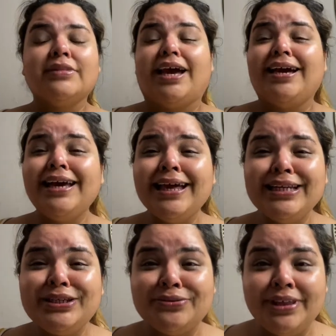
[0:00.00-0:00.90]
I can't
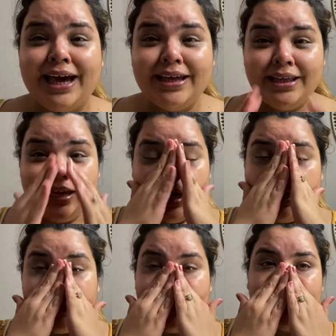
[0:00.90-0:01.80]
do that. Like, I
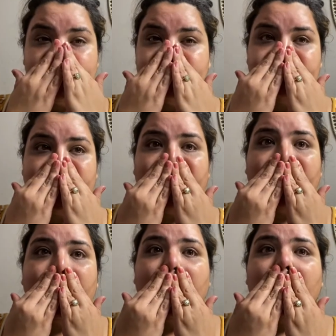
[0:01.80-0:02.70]
can't do that.
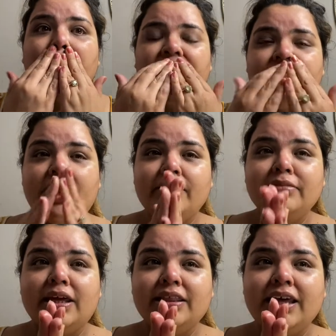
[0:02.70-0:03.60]
If I'm
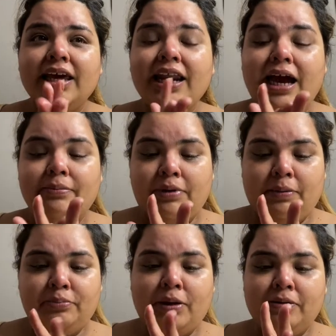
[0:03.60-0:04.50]
like that, I'm
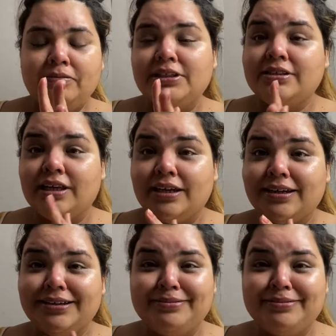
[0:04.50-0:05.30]
probably sick.